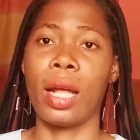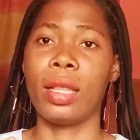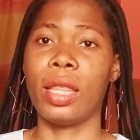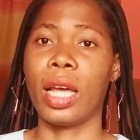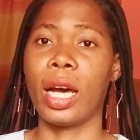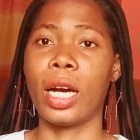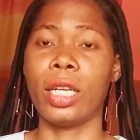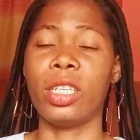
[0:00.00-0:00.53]

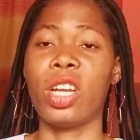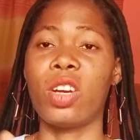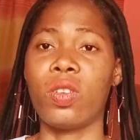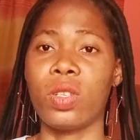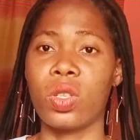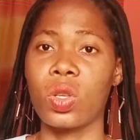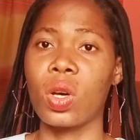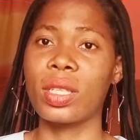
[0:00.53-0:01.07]
the
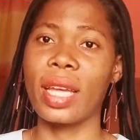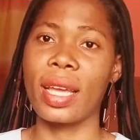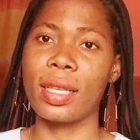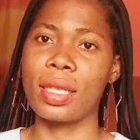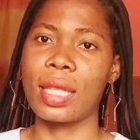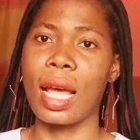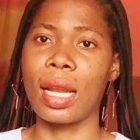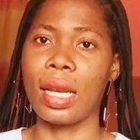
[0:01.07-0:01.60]
result
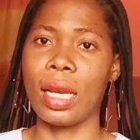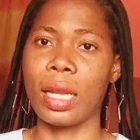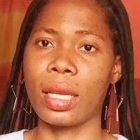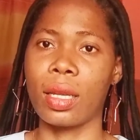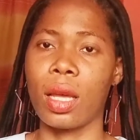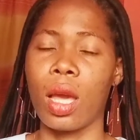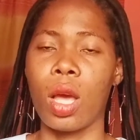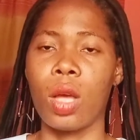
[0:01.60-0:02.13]
instantly.
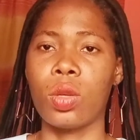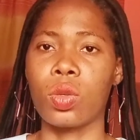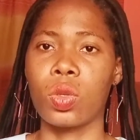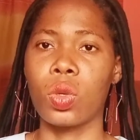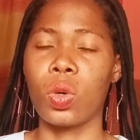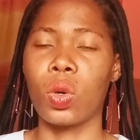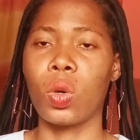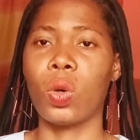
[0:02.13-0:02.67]

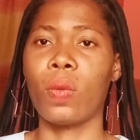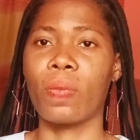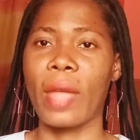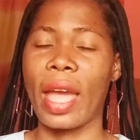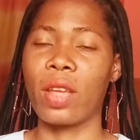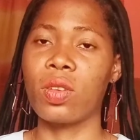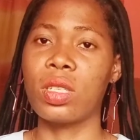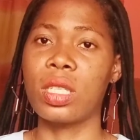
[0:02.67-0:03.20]
So
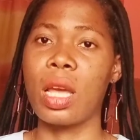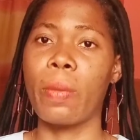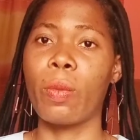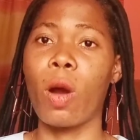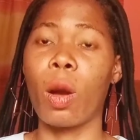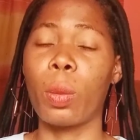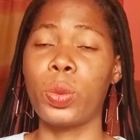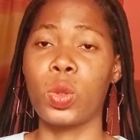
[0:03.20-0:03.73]
I use them
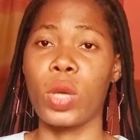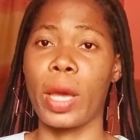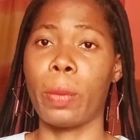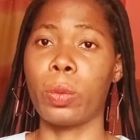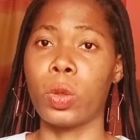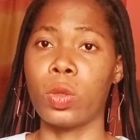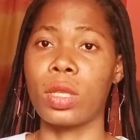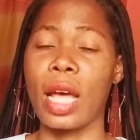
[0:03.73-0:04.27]
up to a
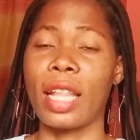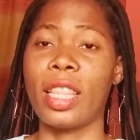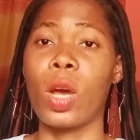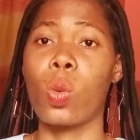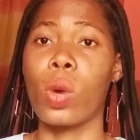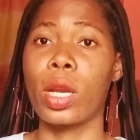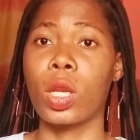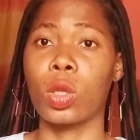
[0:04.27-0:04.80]
month, and
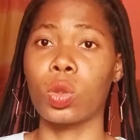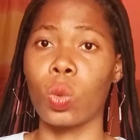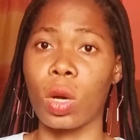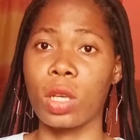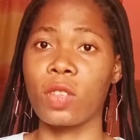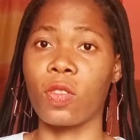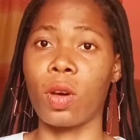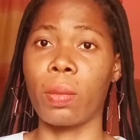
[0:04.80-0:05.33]
then when it
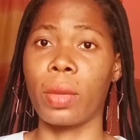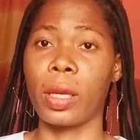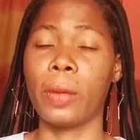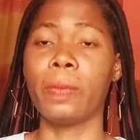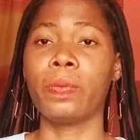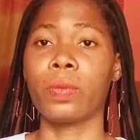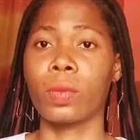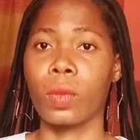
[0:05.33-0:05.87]
works for me,
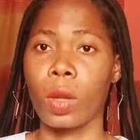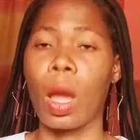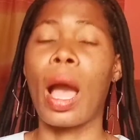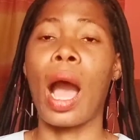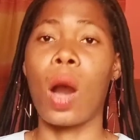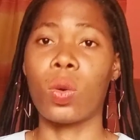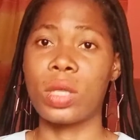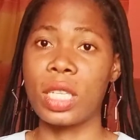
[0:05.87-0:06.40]

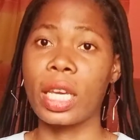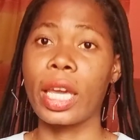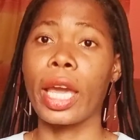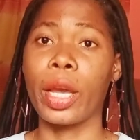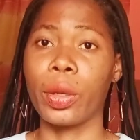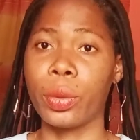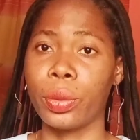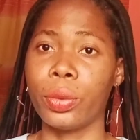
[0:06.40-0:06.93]
I'll take
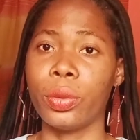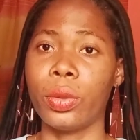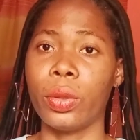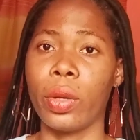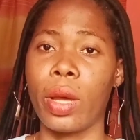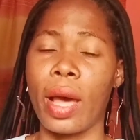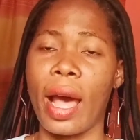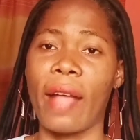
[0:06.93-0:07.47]
a good,
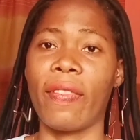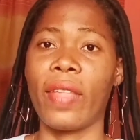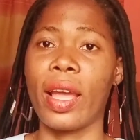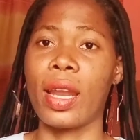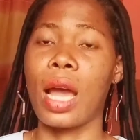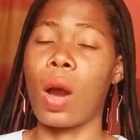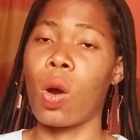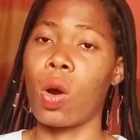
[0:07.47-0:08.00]
and
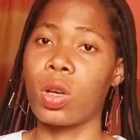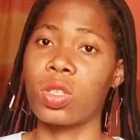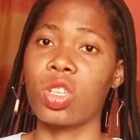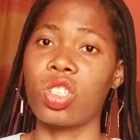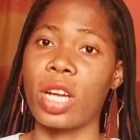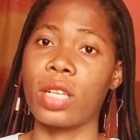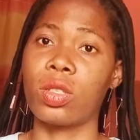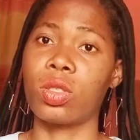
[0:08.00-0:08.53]
then I'll also
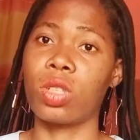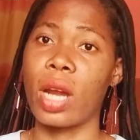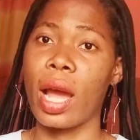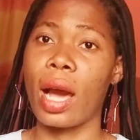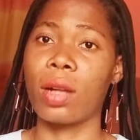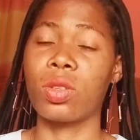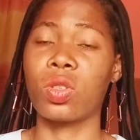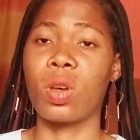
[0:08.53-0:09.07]
try
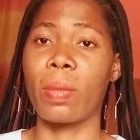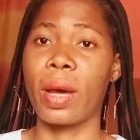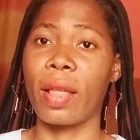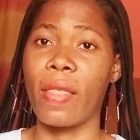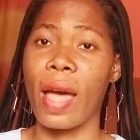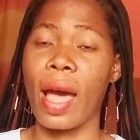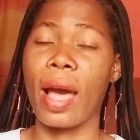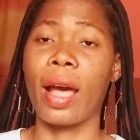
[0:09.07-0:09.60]
out some
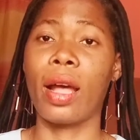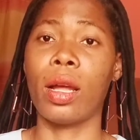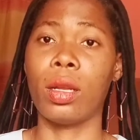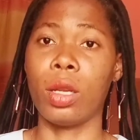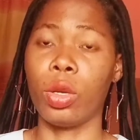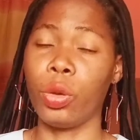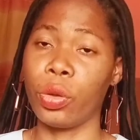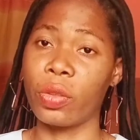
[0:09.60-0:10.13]
other
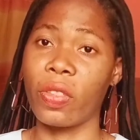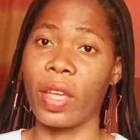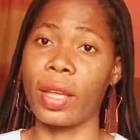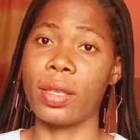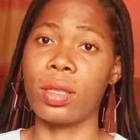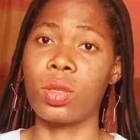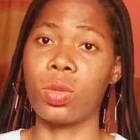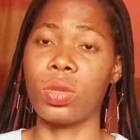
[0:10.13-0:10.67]
new
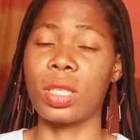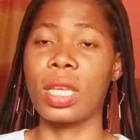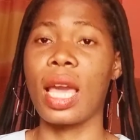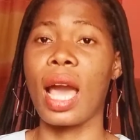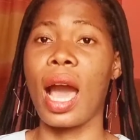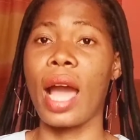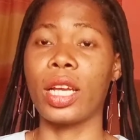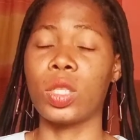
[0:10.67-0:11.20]
things to see
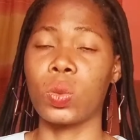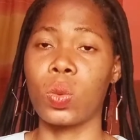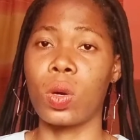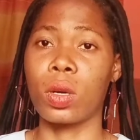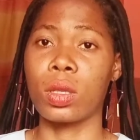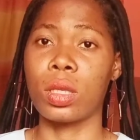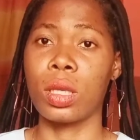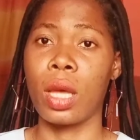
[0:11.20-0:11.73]
how it
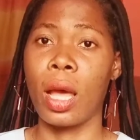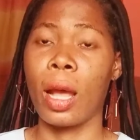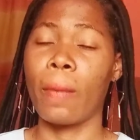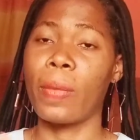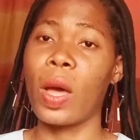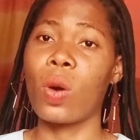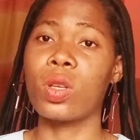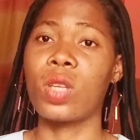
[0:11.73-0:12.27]
works.
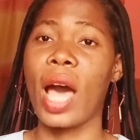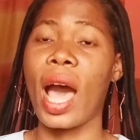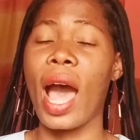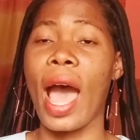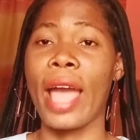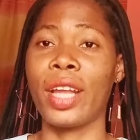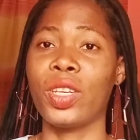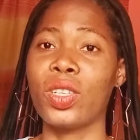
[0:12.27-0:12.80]
That was how
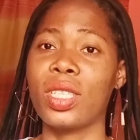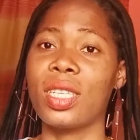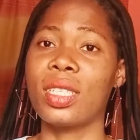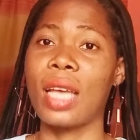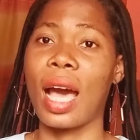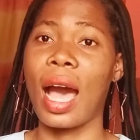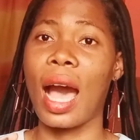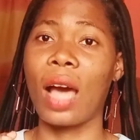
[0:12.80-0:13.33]
I noticed
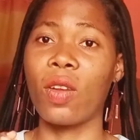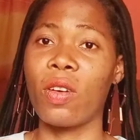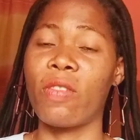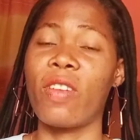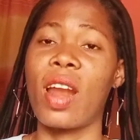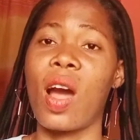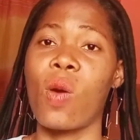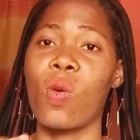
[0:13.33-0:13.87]
that aloe
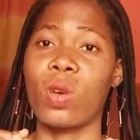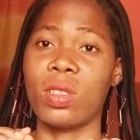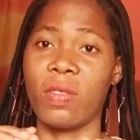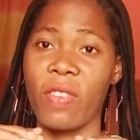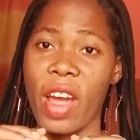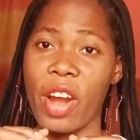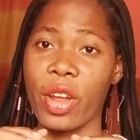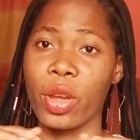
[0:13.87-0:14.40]
vera was
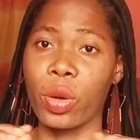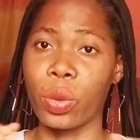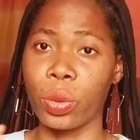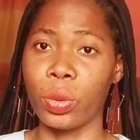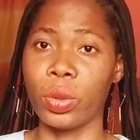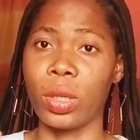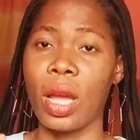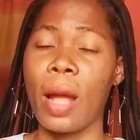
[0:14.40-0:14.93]
very
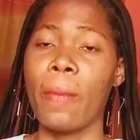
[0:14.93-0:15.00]
good,